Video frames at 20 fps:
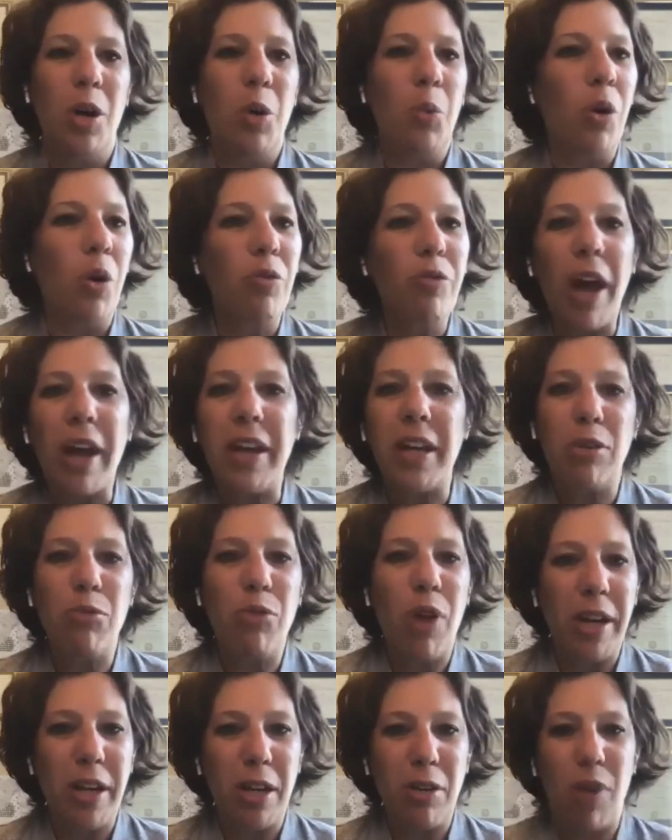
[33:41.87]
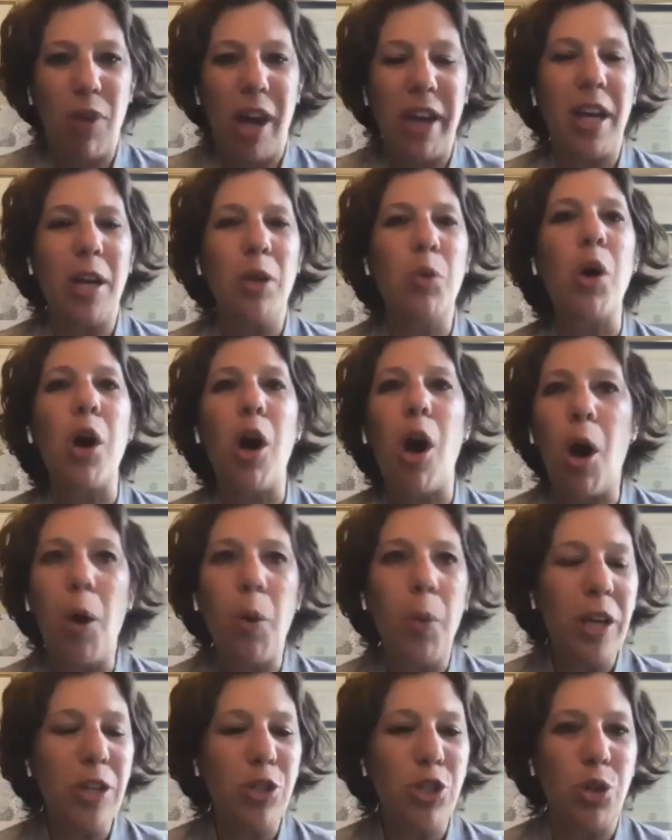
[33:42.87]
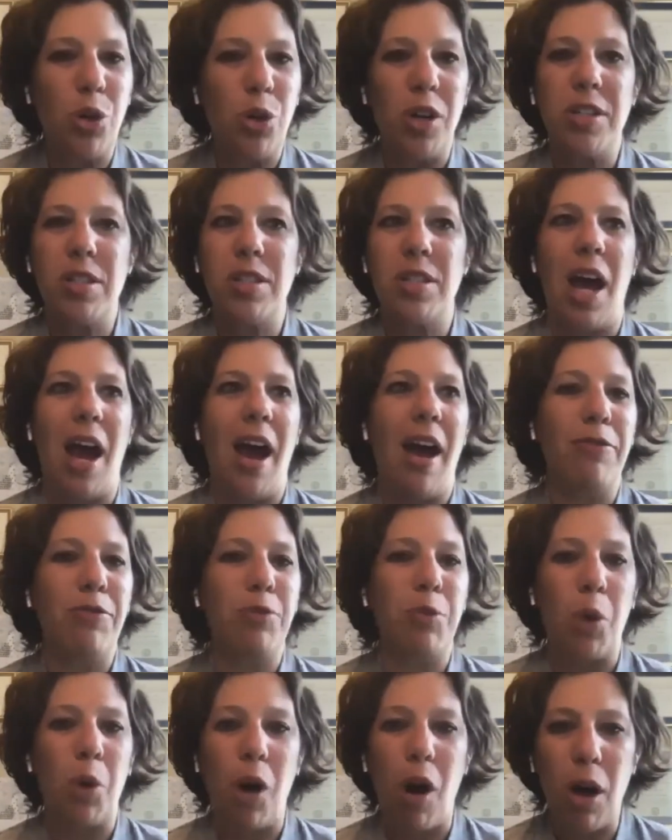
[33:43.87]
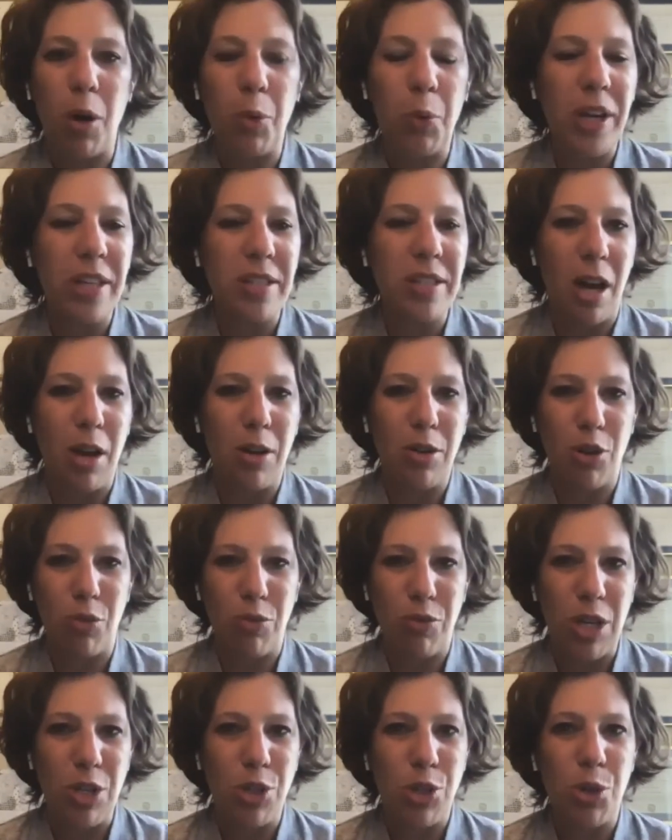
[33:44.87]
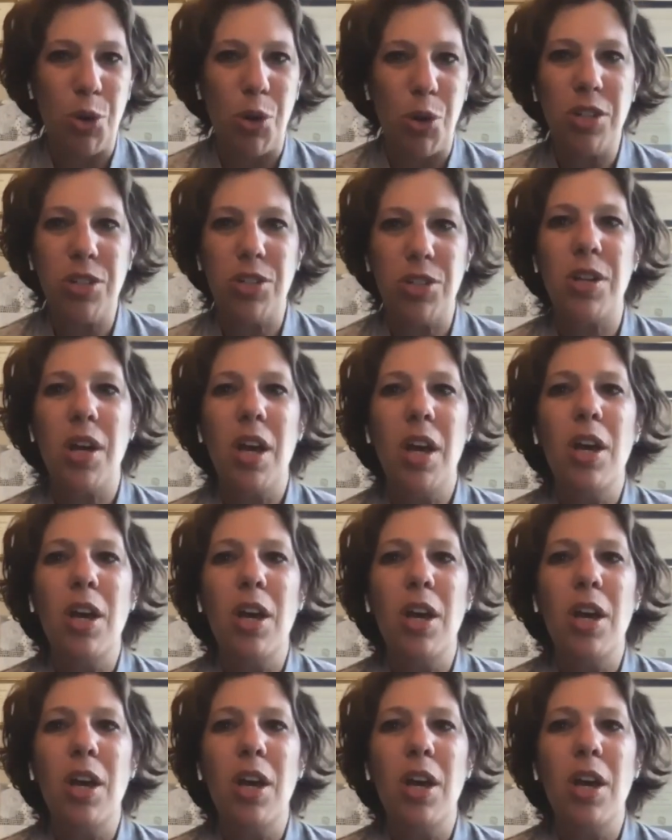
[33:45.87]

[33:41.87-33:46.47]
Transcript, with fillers: we're running running running we're always short staffed we're always under resourced